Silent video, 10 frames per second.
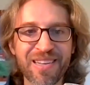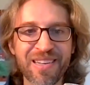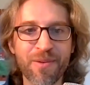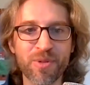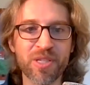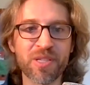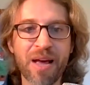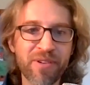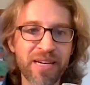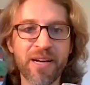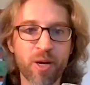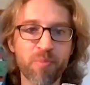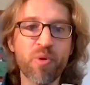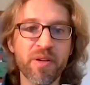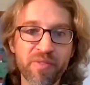and we're just advocating our
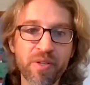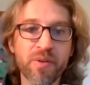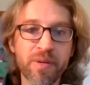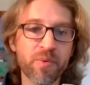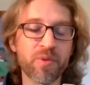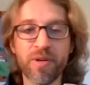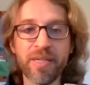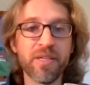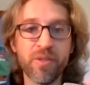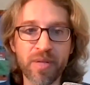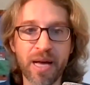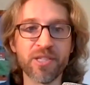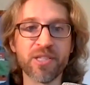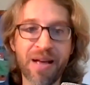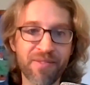point of view, and we're trained to do that,
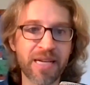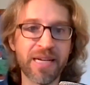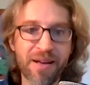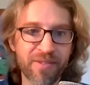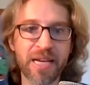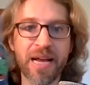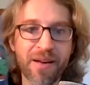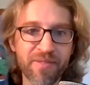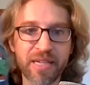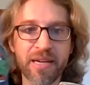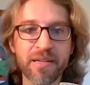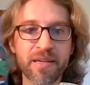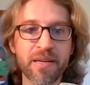just advocate, advocate, advocate.